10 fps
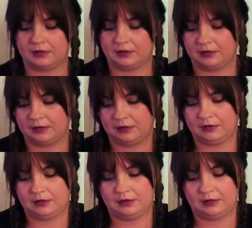
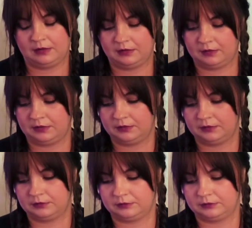
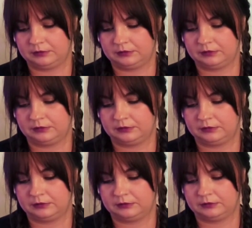
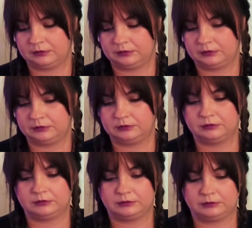
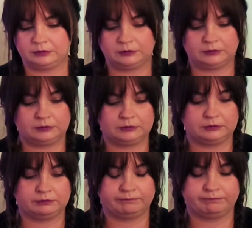
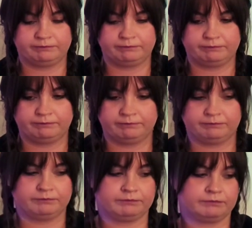
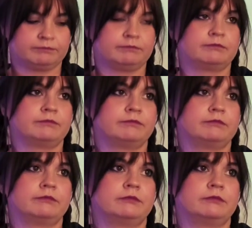No one is speaking in this clip.